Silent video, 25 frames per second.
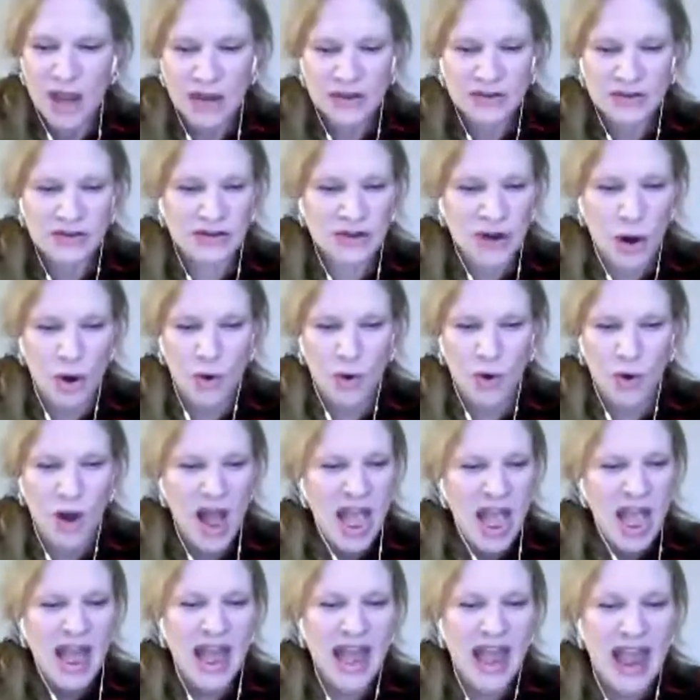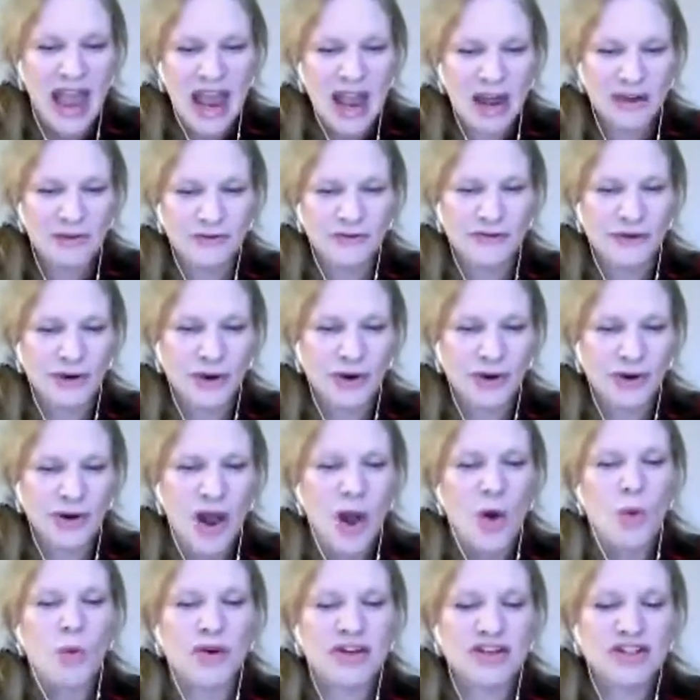So Hanford,
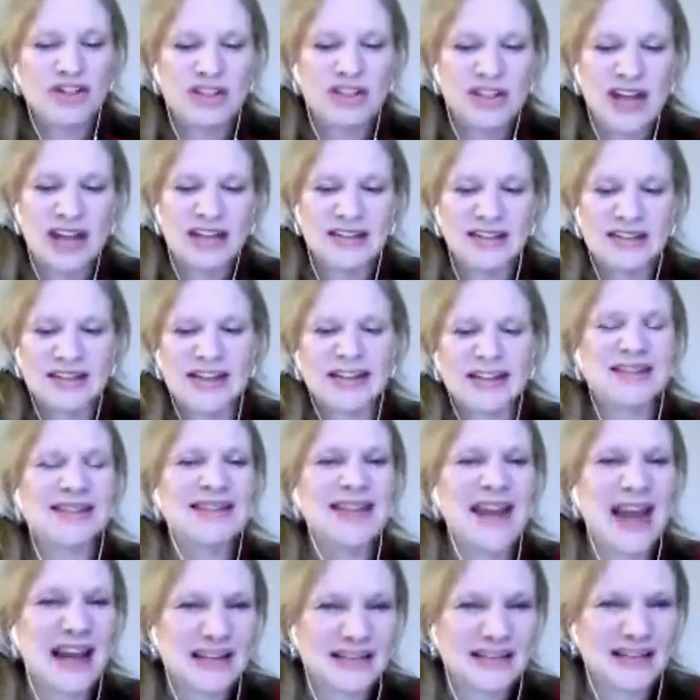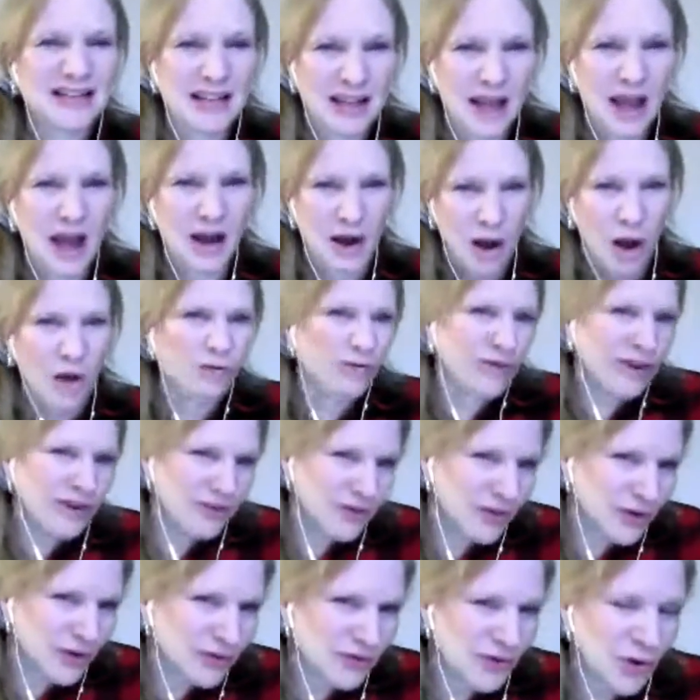which it sits next to a
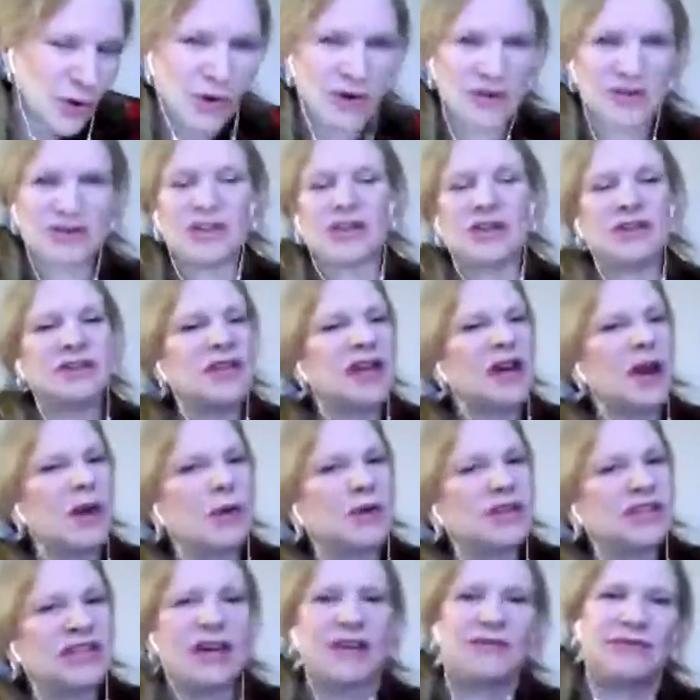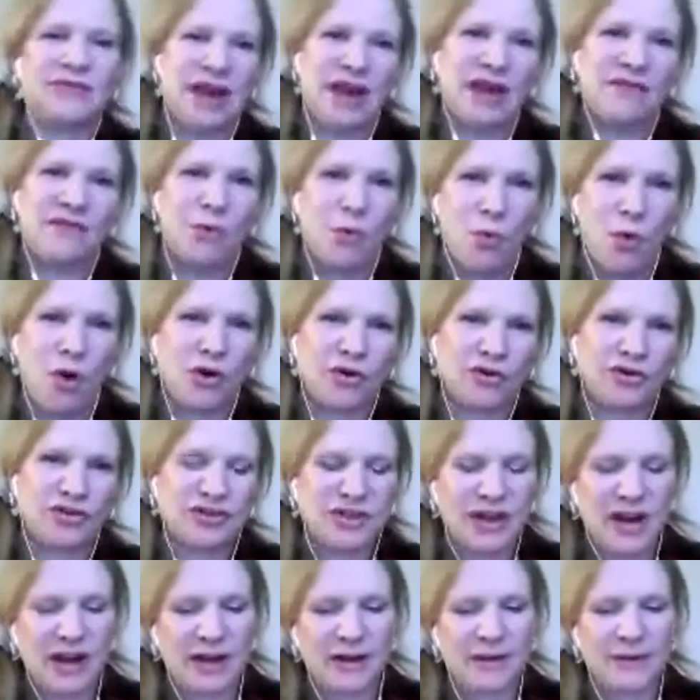river, of course, because they always have to have a water
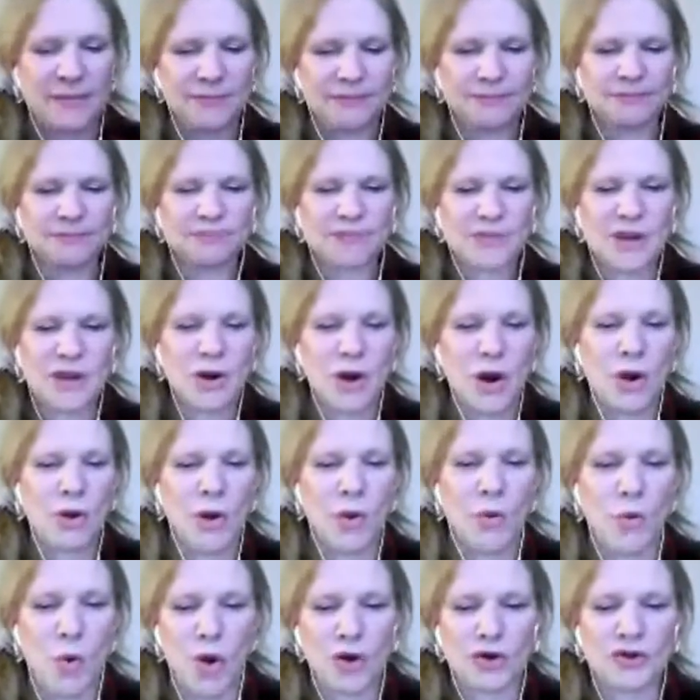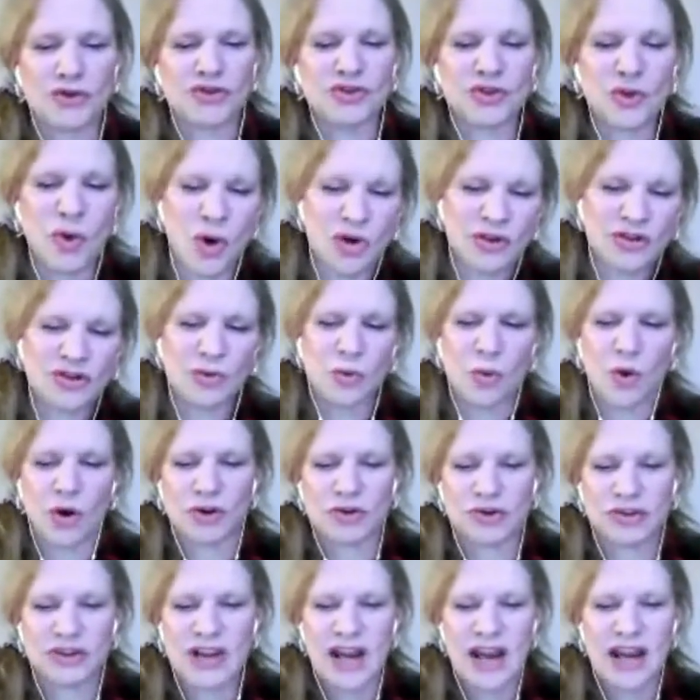site, a water source, a water
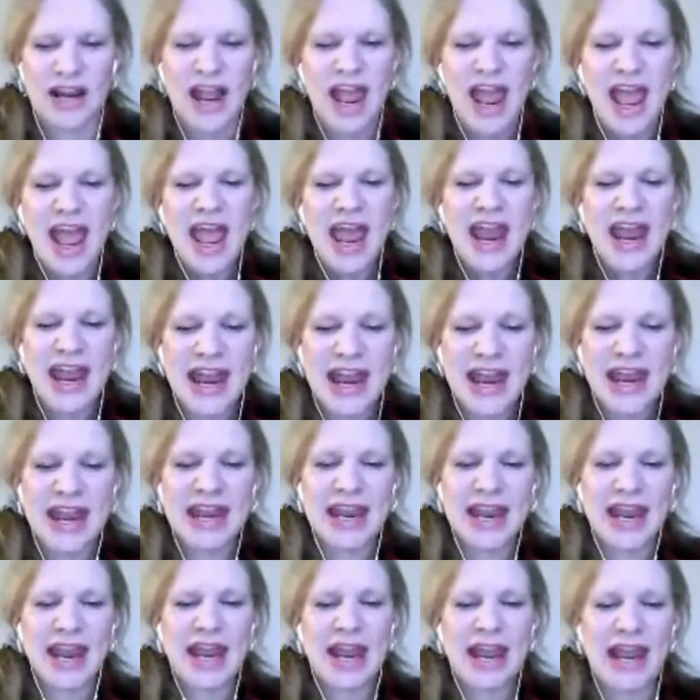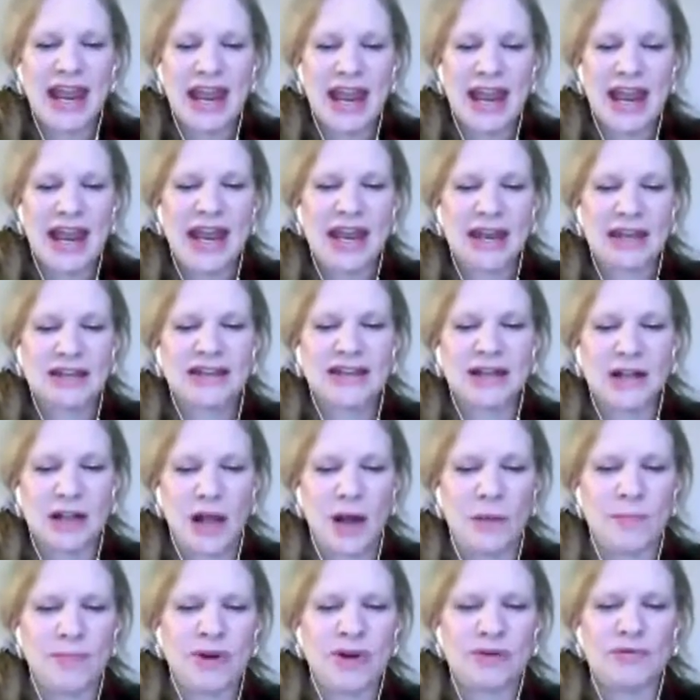site. It is the
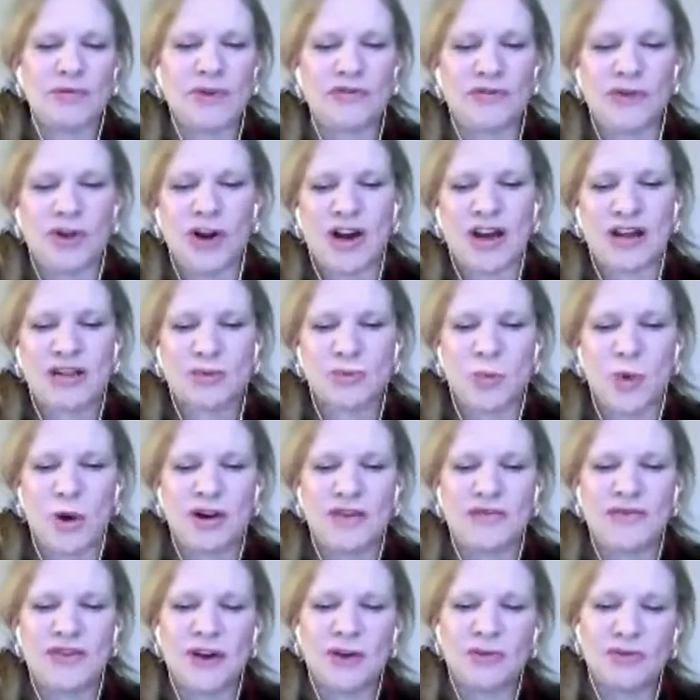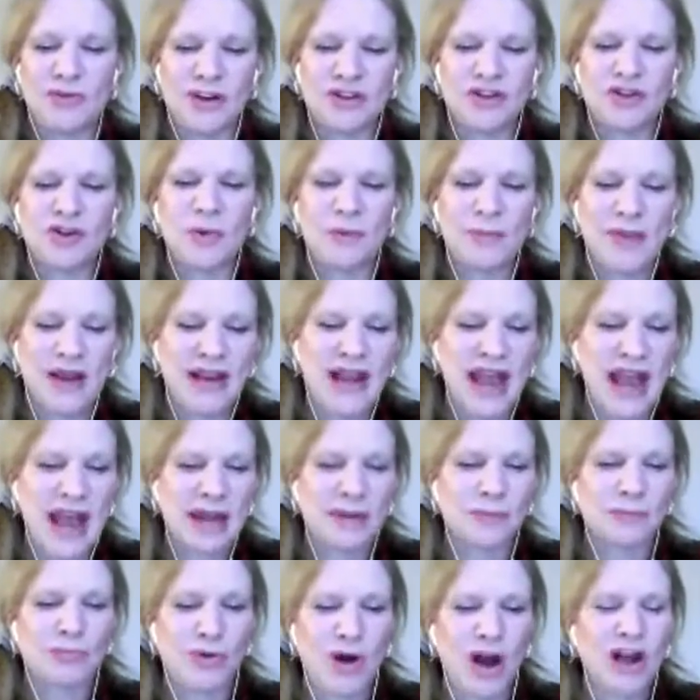Columbia River. It's one of the original
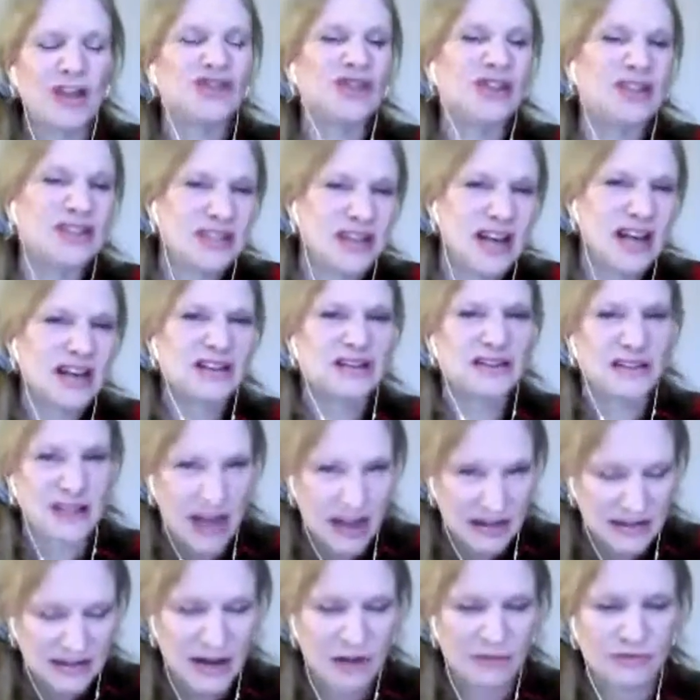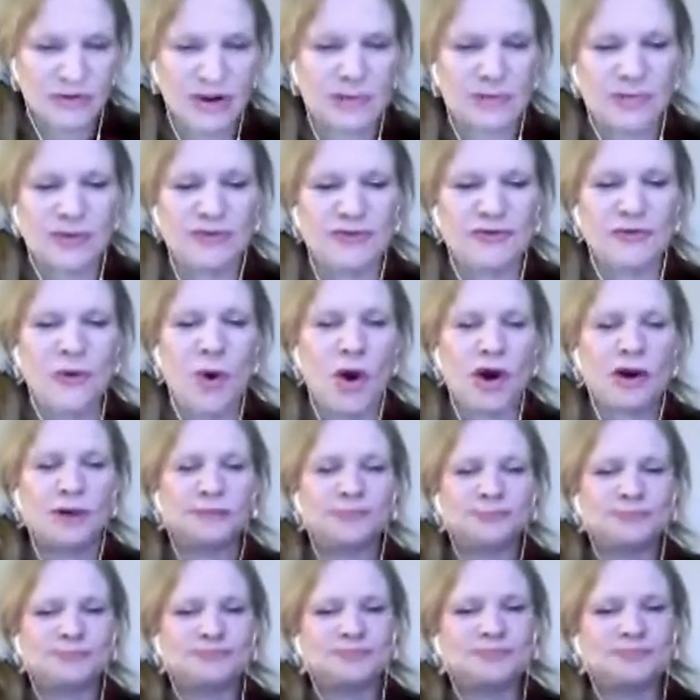Manhattan Project sites, as I read before.